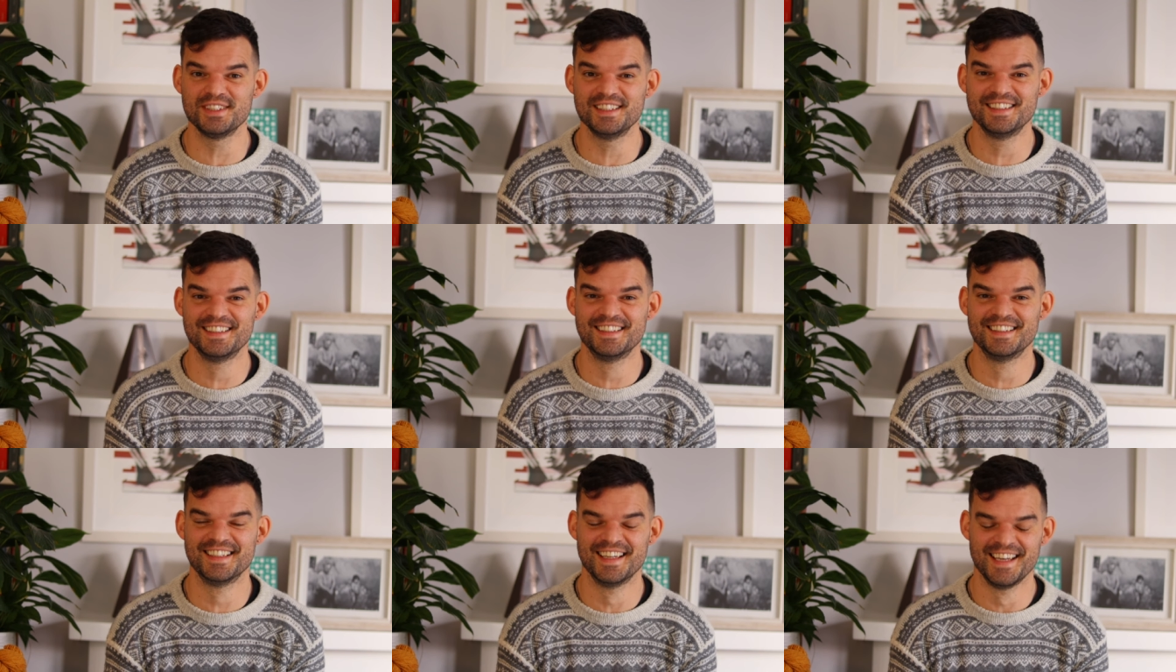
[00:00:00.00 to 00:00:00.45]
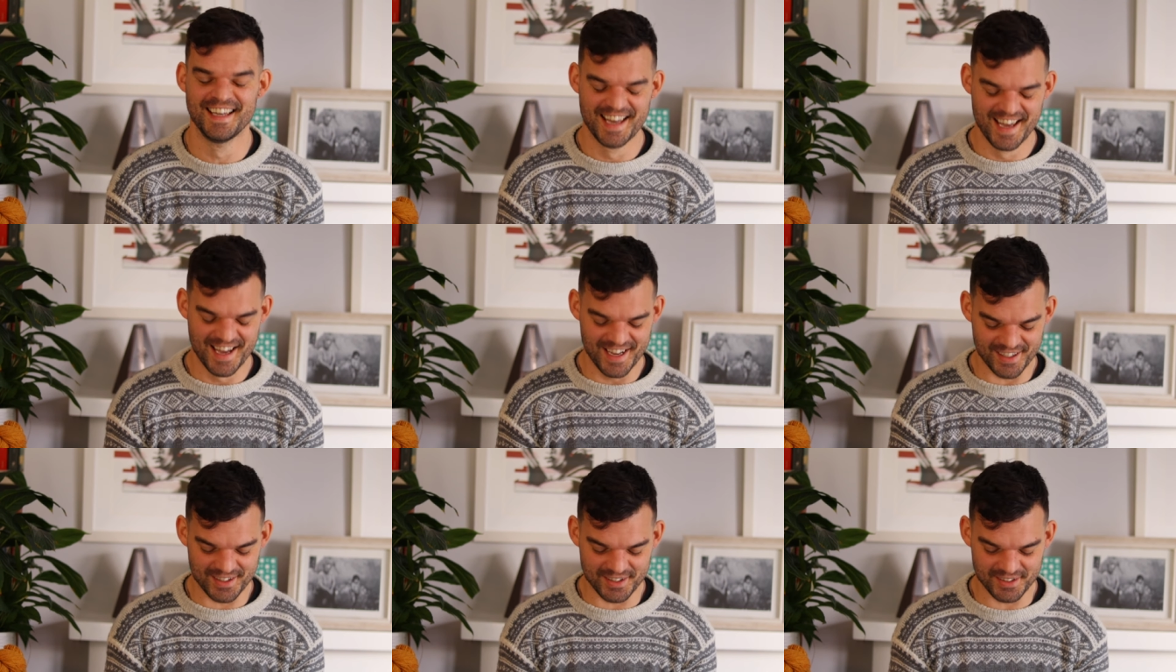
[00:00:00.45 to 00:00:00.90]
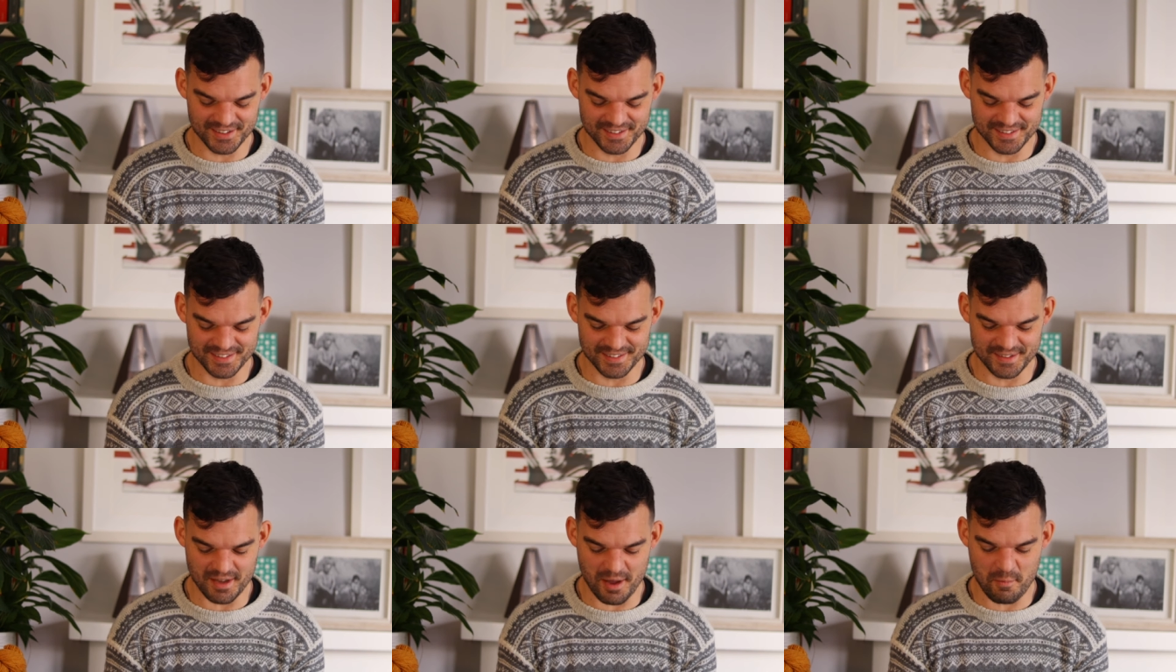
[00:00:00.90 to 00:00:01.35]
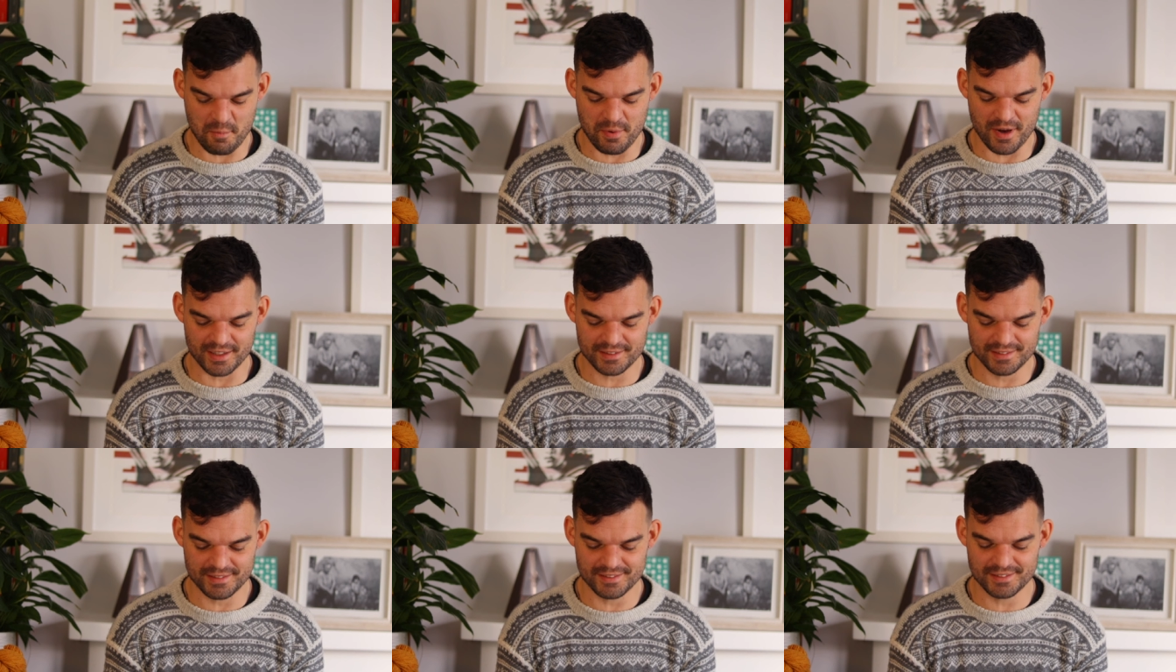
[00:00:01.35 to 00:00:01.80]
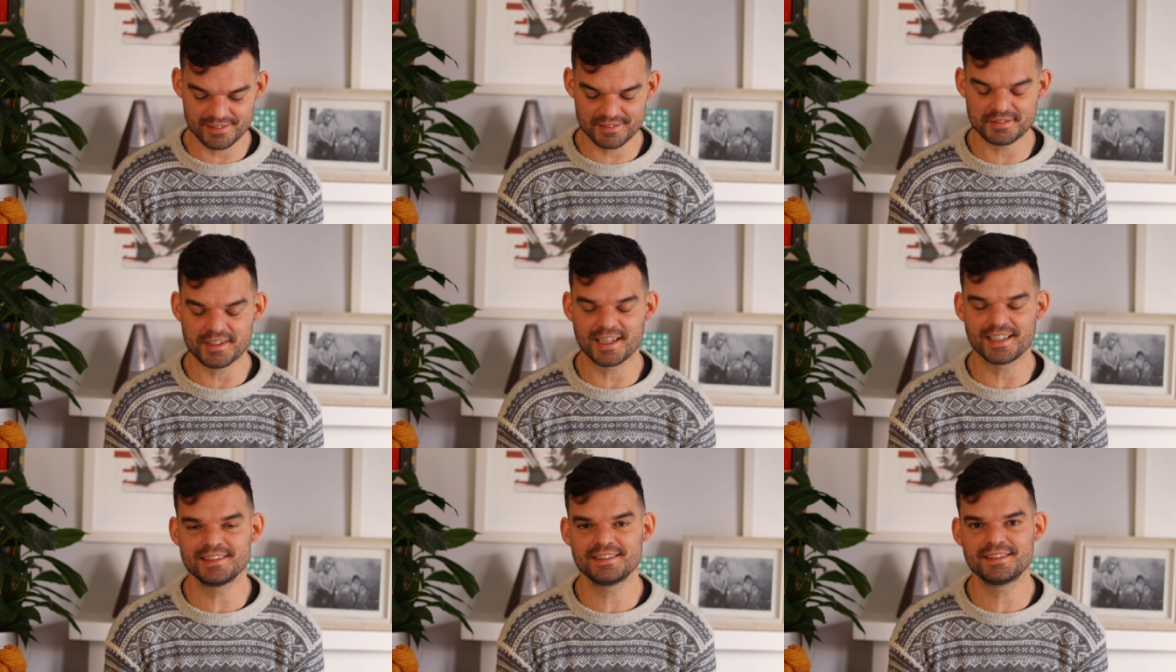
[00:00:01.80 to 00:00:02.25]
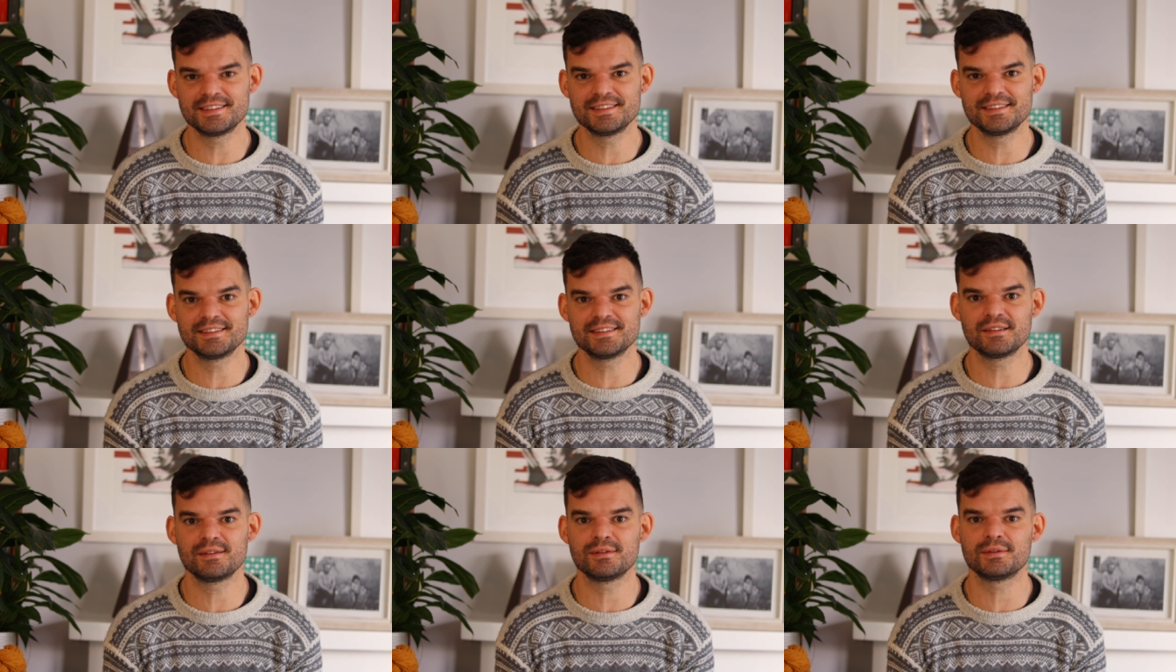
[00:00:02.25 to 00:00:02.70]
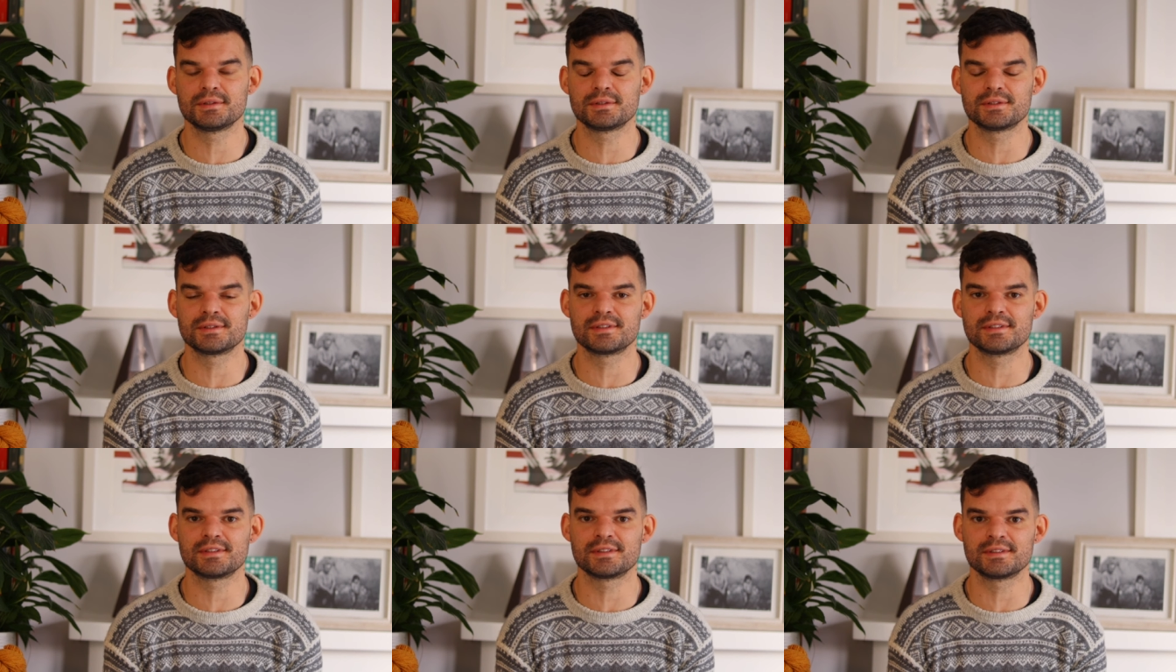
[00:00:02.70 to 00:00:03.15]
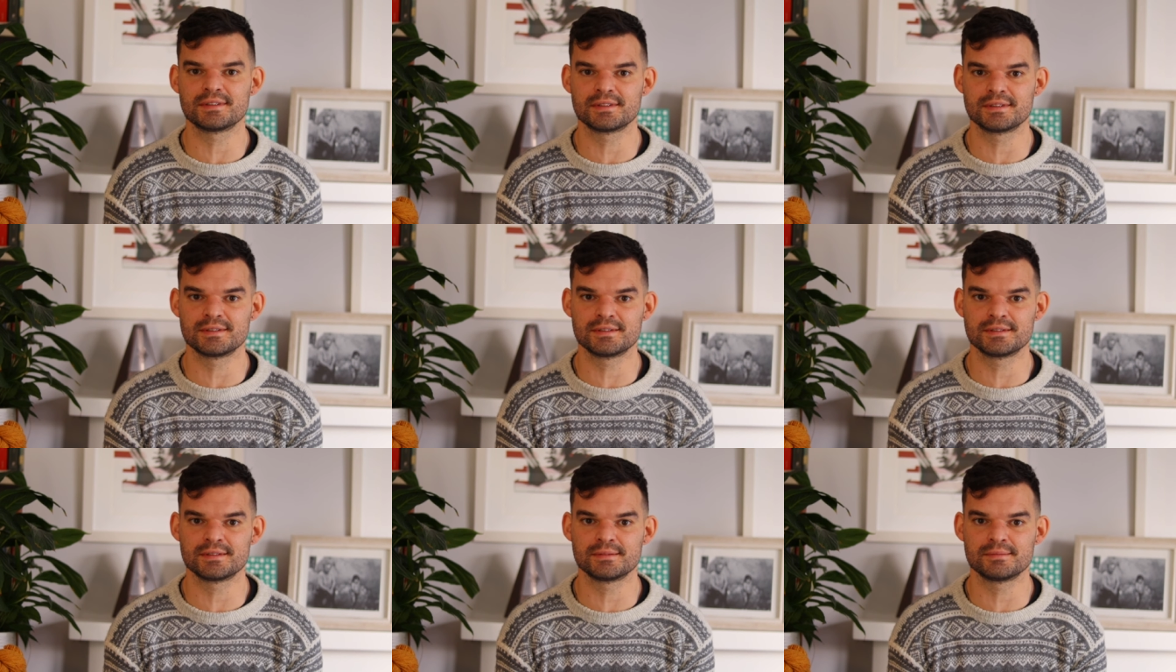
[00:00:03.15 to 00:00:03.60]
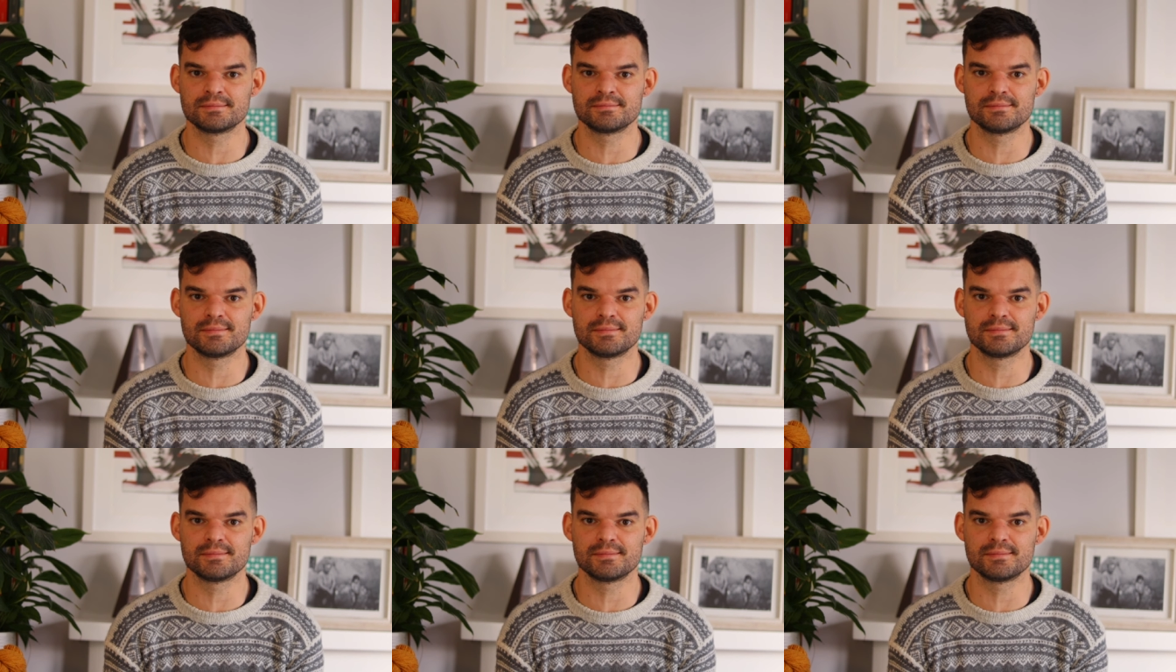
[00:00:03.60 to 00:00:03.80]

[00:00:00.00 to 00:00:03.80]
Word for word: me on uh, pattern writing or